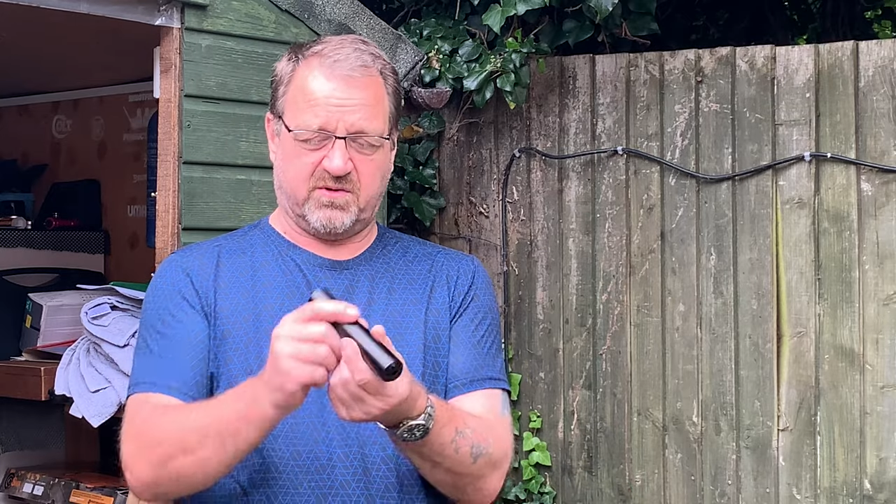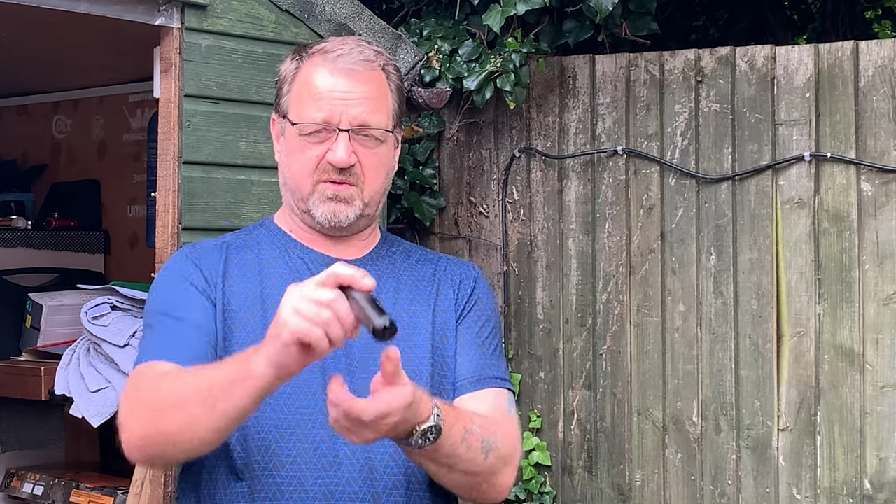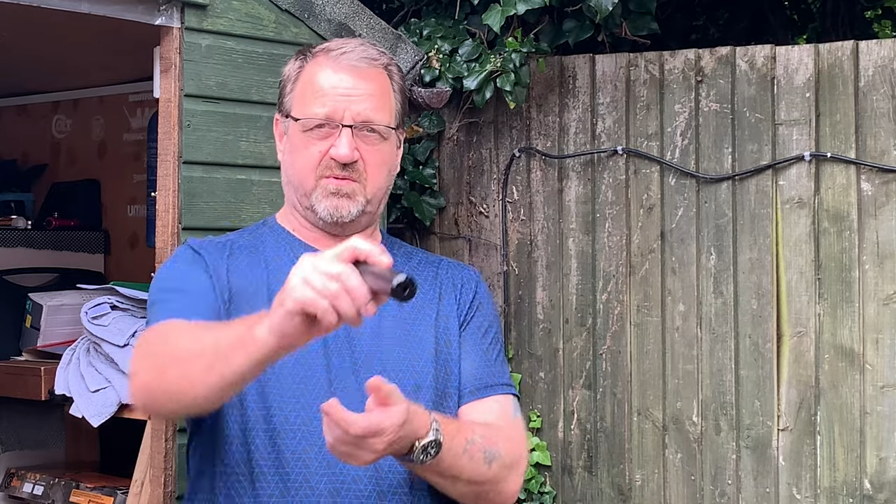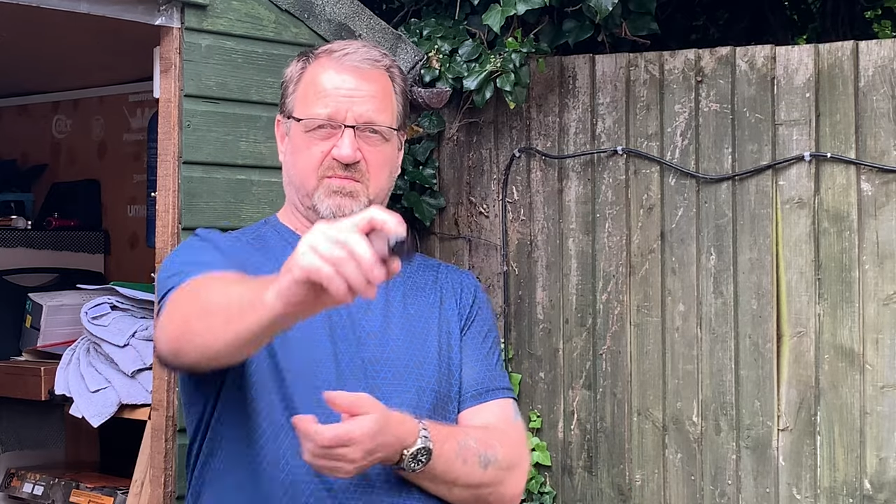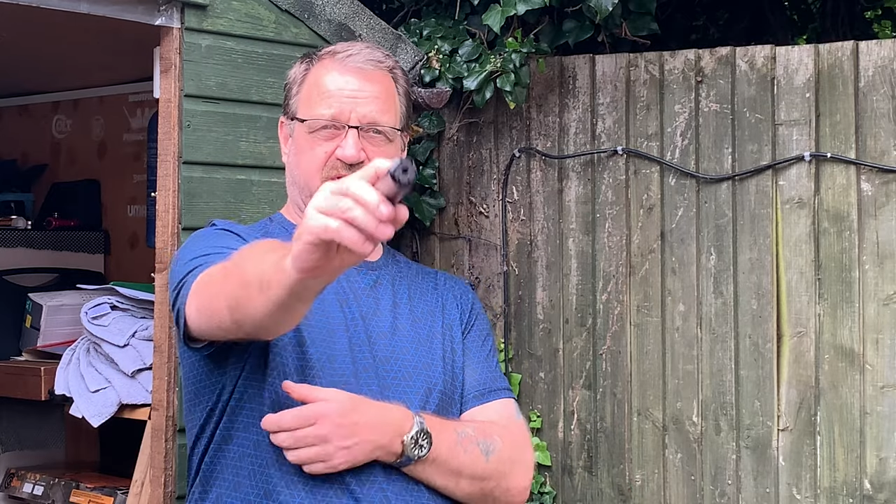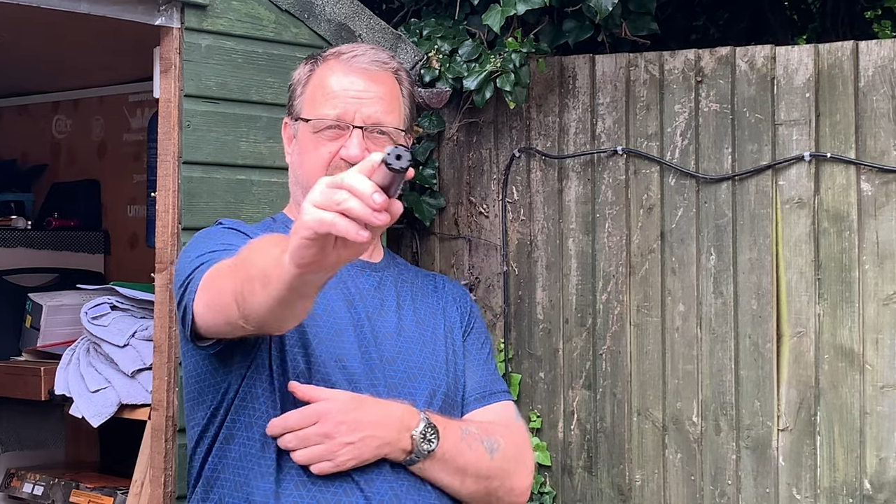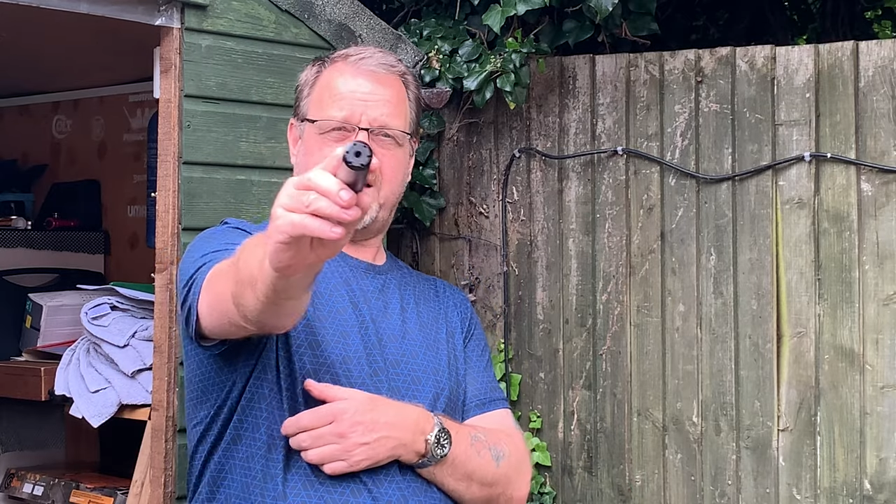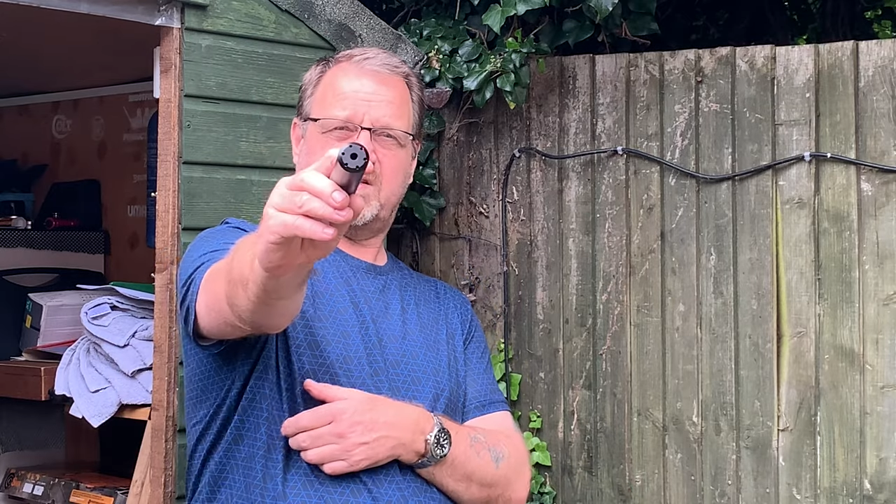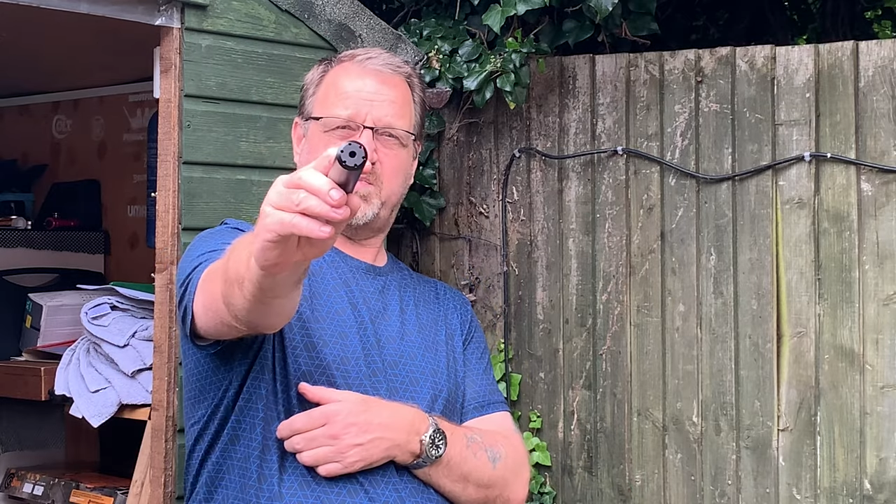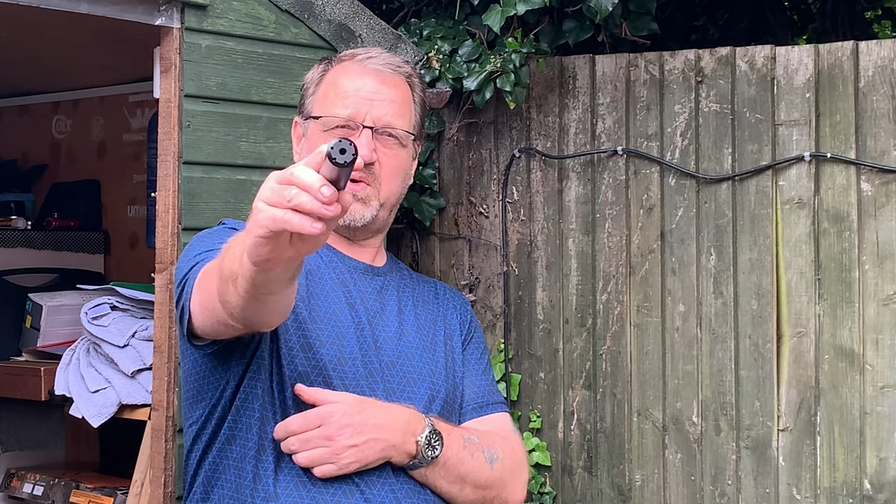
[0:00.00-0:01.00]
So
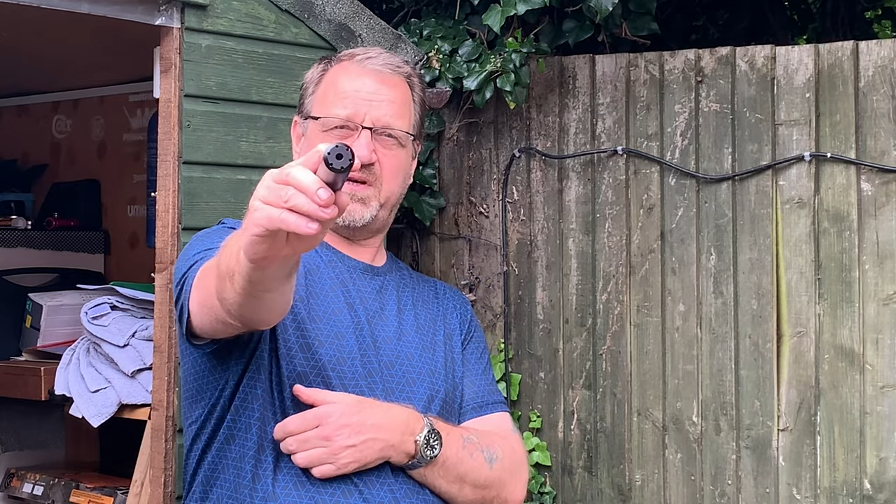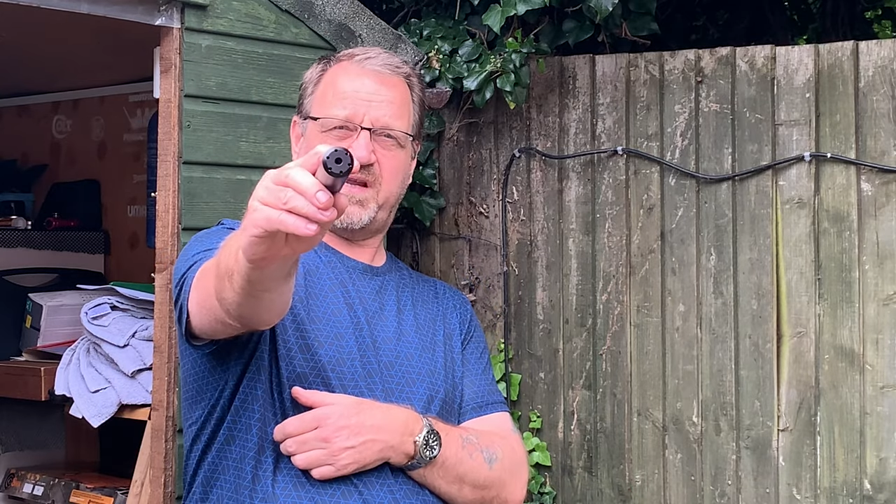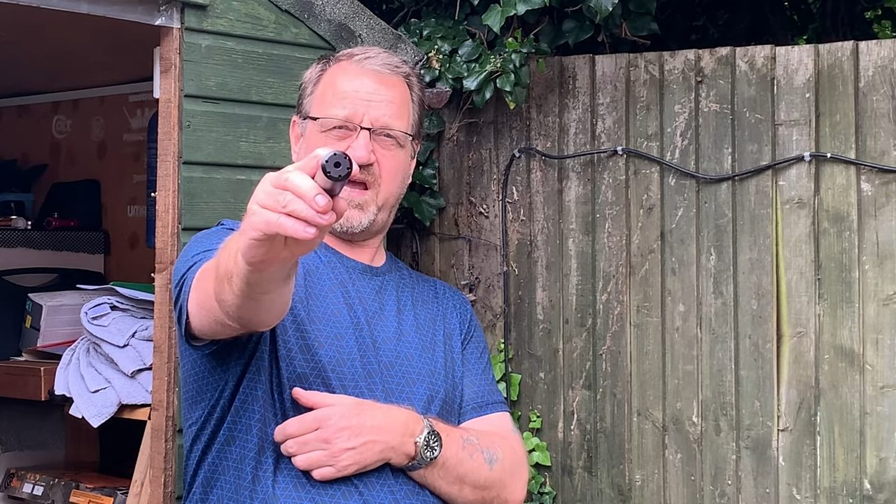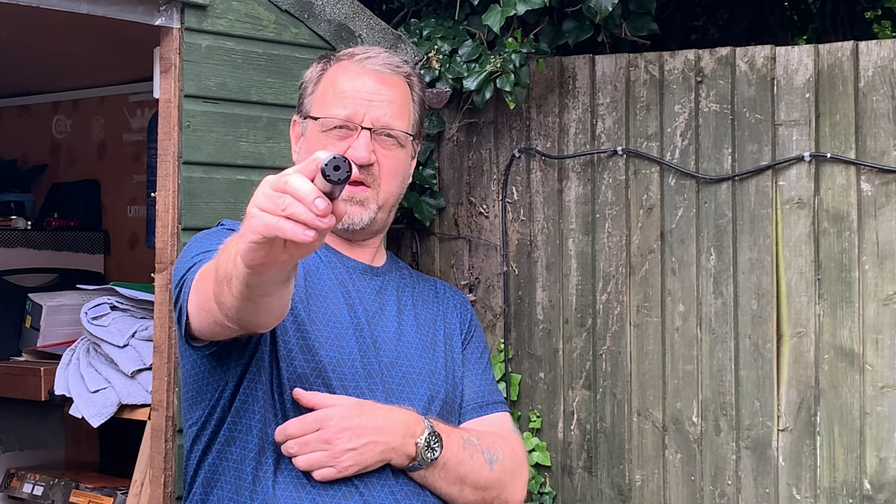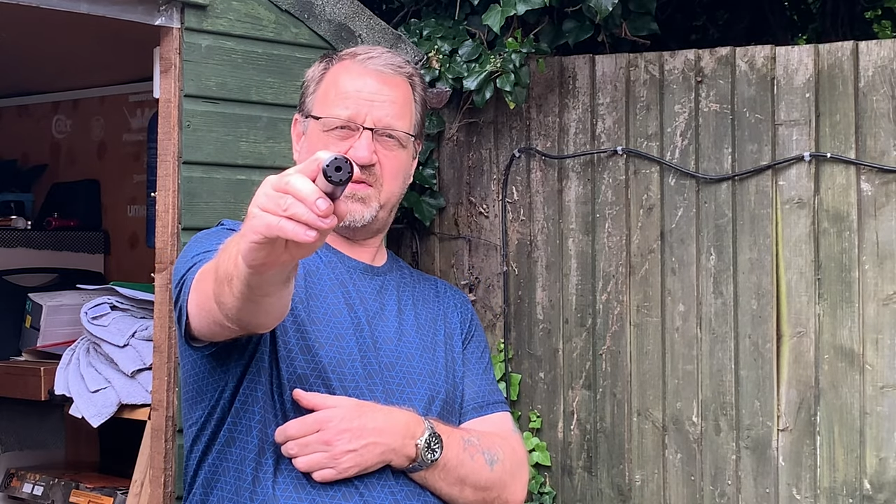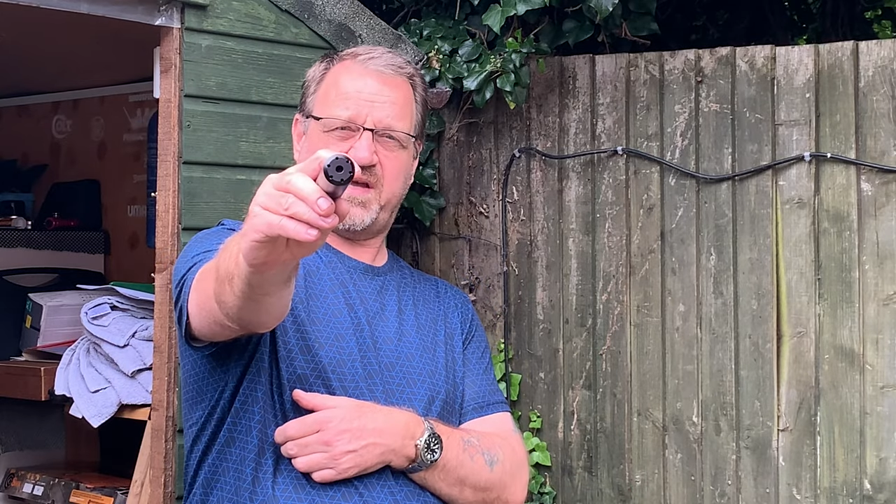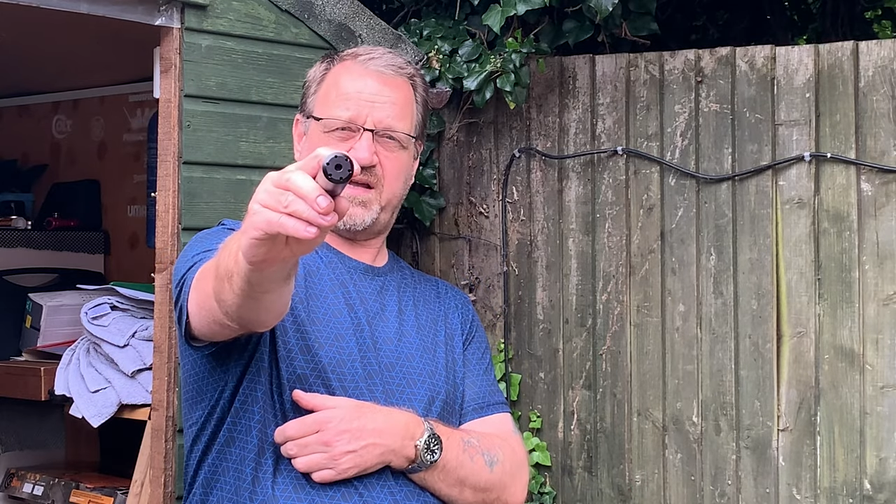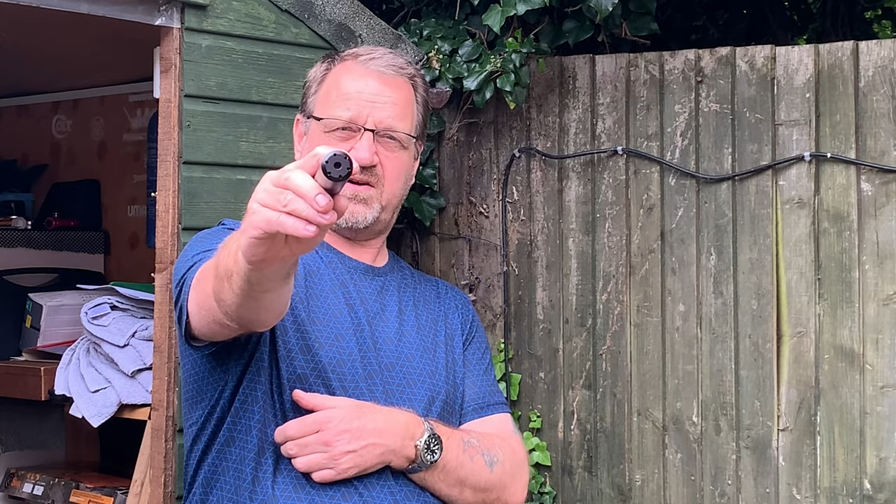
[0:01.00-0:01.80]
Daz pointed out that